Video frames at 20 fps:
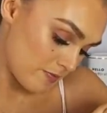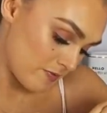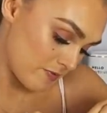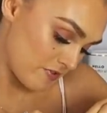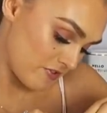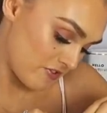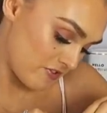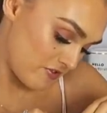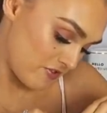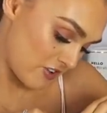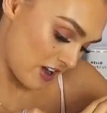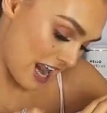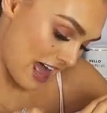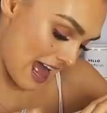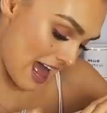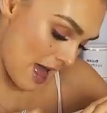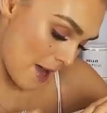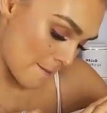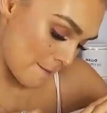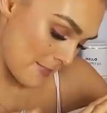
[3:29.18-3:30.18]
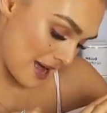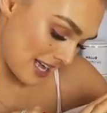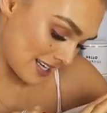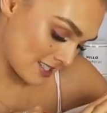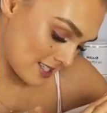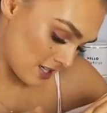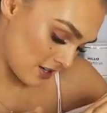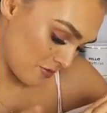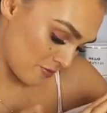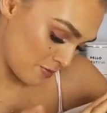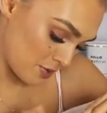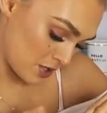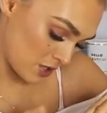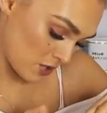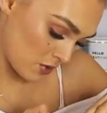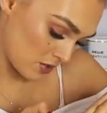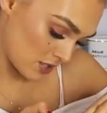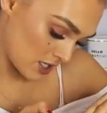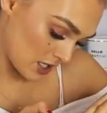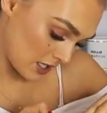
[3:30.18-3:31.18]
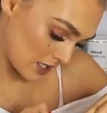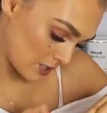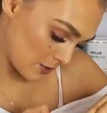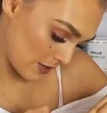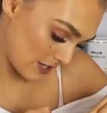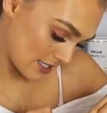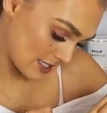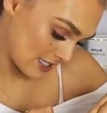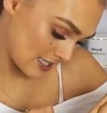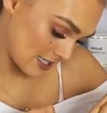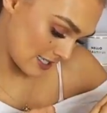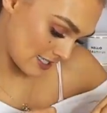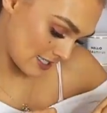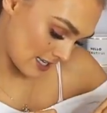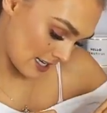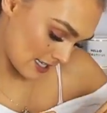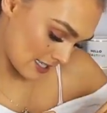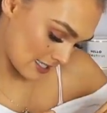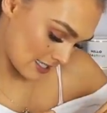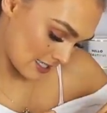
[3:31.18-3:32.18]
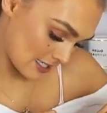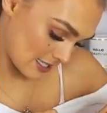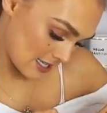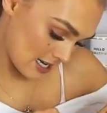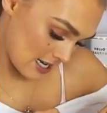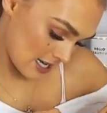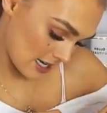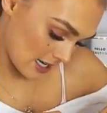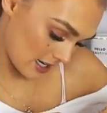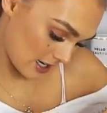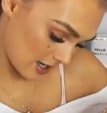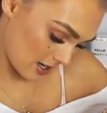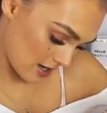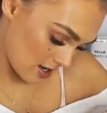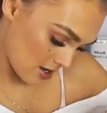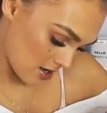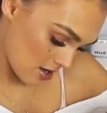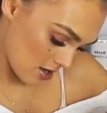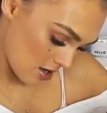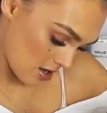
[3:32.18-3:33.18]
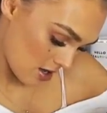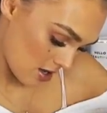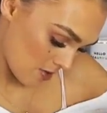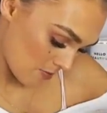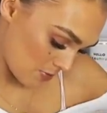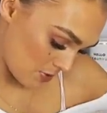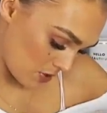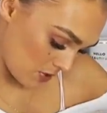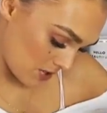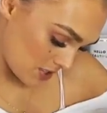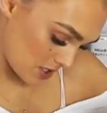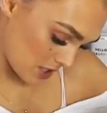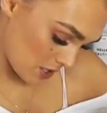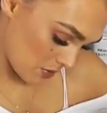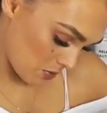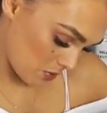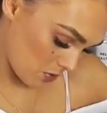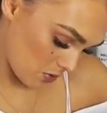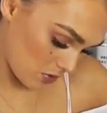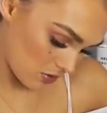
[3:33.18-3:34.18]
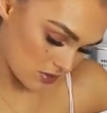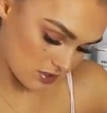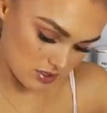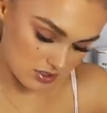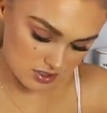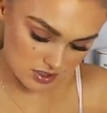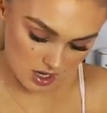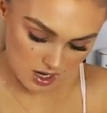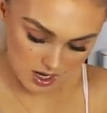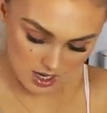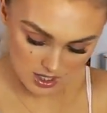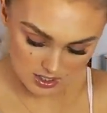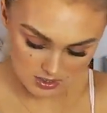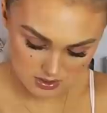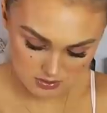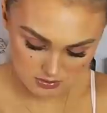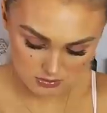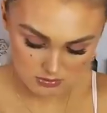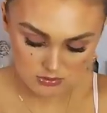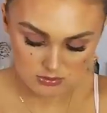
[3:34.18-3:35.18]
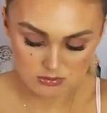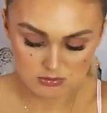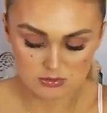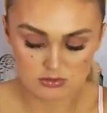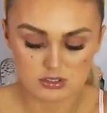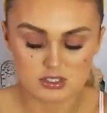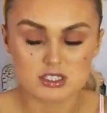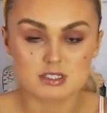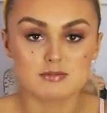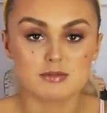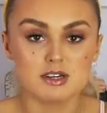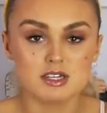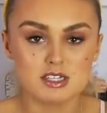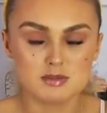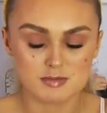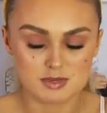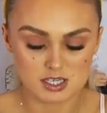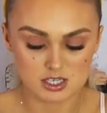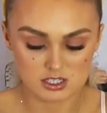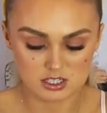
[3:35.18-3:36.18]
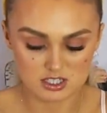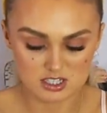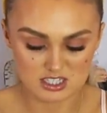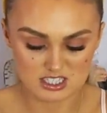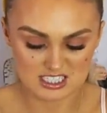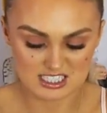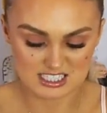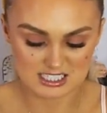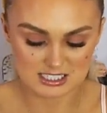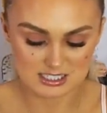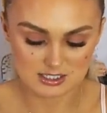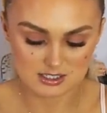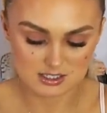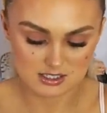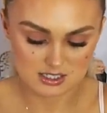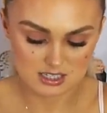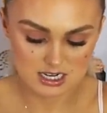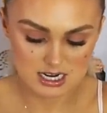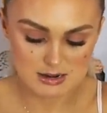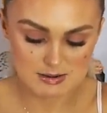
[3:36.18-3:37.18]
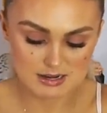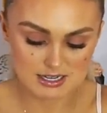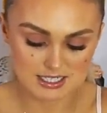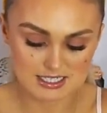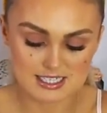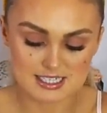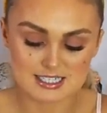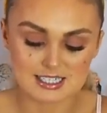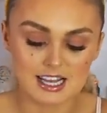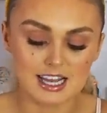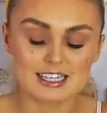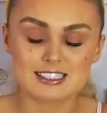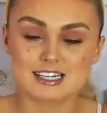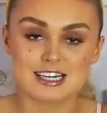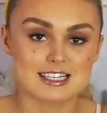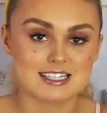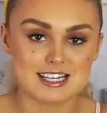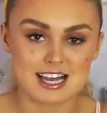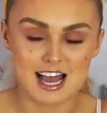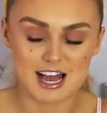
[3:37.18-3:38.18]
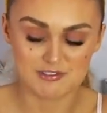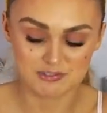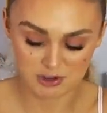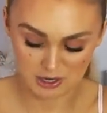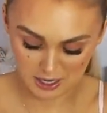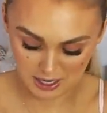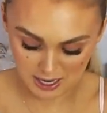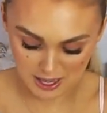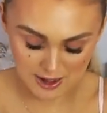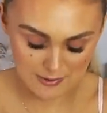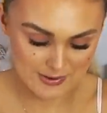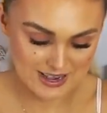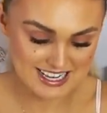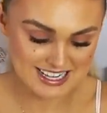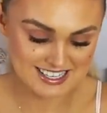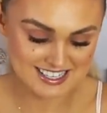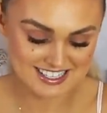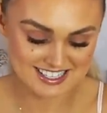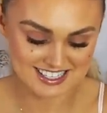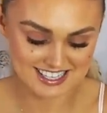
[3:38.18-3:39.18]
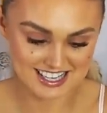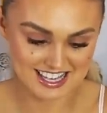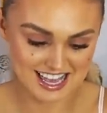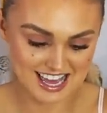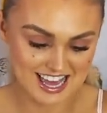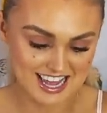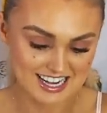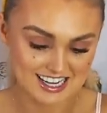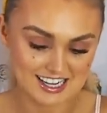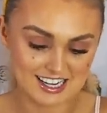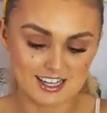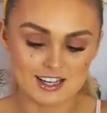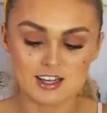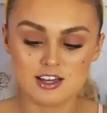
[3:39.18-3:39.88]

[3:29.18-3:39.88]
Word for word: Flair Best of Beauty 2016 Beauty Awards. Stylist. Oh, these must be good then. I'm excited to have glowy skin.